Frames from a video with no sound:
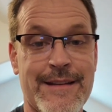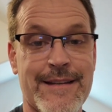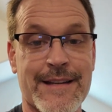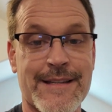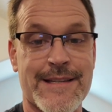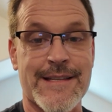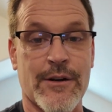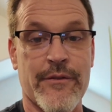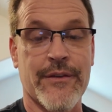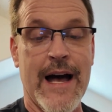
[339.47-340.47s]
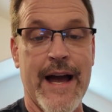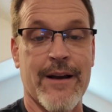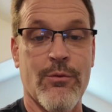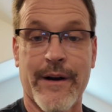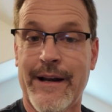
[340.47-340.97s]
Does it still
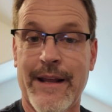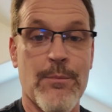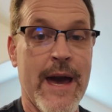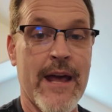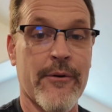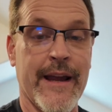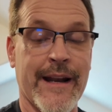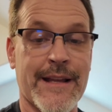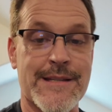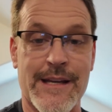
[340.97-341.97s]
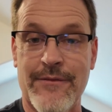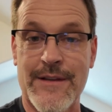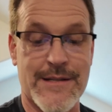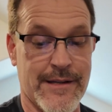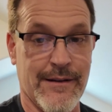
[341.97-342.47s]
fly? We're going to get a battery in it, see if
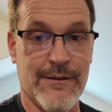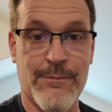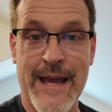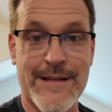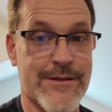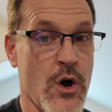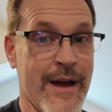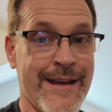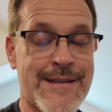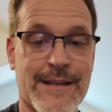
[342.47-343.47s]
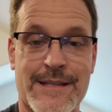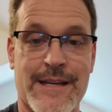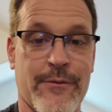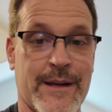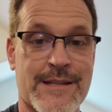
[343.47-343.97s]
it still makes noise. Let's
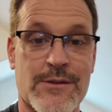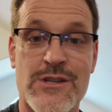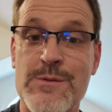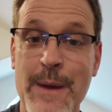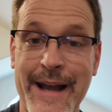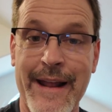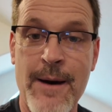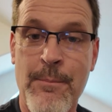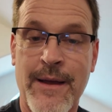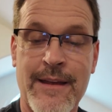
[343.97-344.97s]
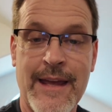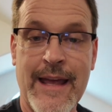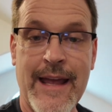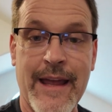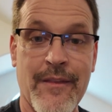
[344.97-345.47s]
see if we can still spin it up.
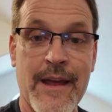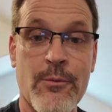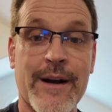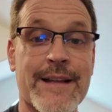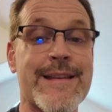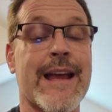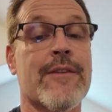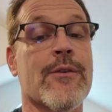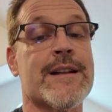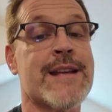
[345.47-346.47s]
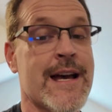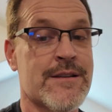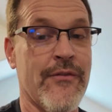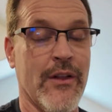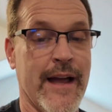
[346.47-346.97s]
And then we're going to take it for a
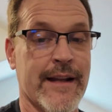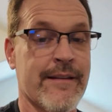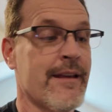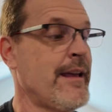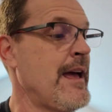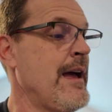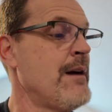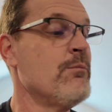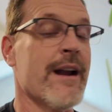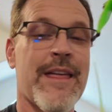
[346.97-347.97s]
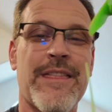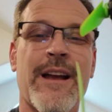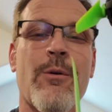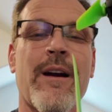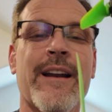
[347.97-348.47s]
test flight but I
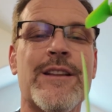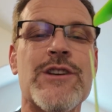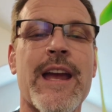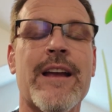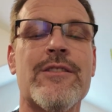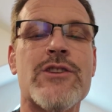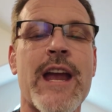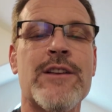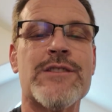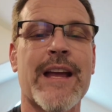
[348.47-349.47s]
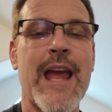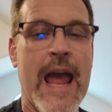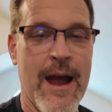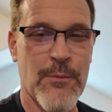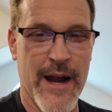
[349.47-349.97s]
think we're gonna ch change the
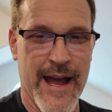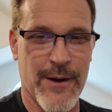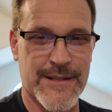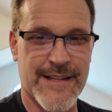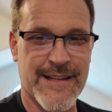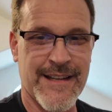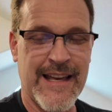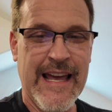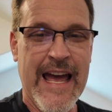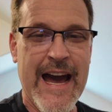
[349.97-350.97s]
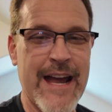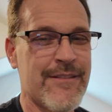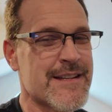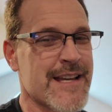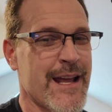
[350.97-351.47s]
camera out. I
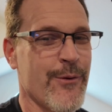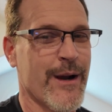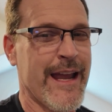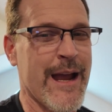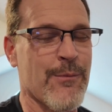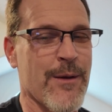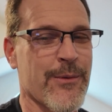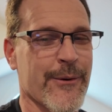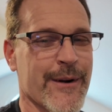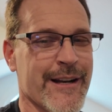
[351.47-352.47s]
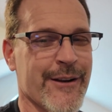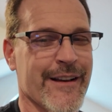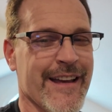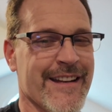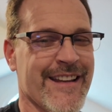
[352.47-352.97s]
haven't decided what camera I'm throwing in here
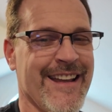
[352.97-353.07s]
yet,